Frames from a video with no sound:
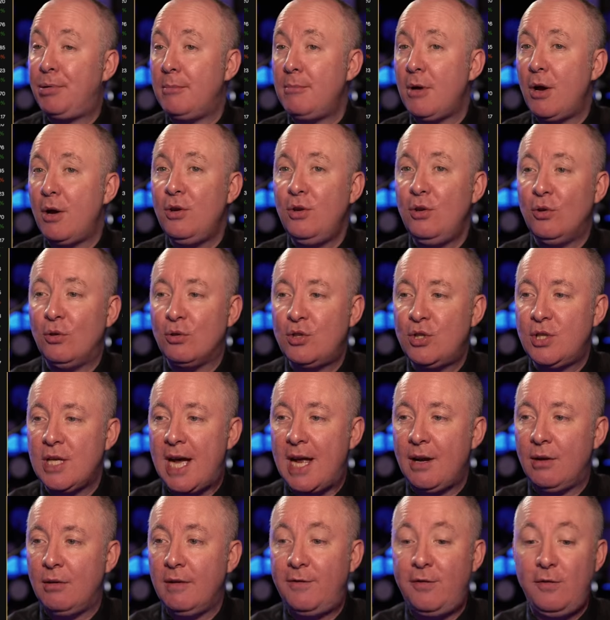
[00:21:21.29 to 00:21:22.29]
Promote your
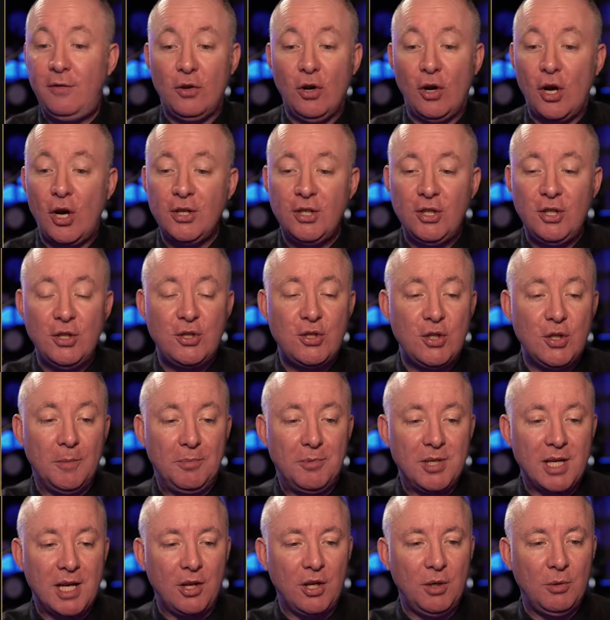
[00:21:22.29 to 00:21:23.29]
channel if you've got a
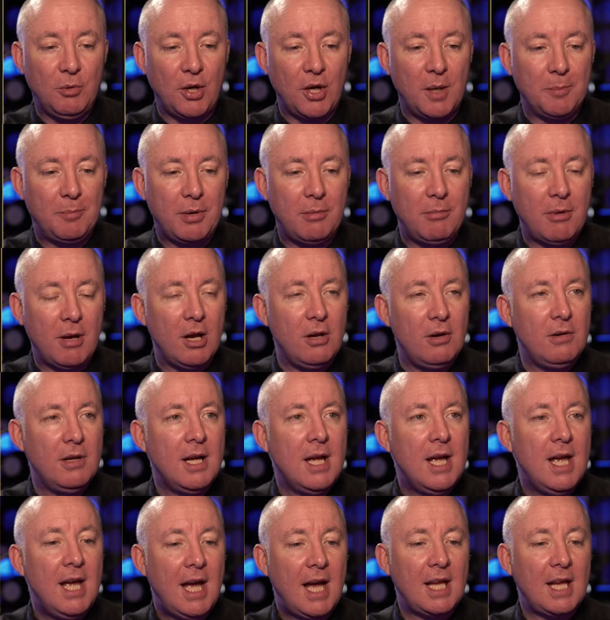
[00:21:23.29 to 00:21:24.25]
YouTube channel you want to promote,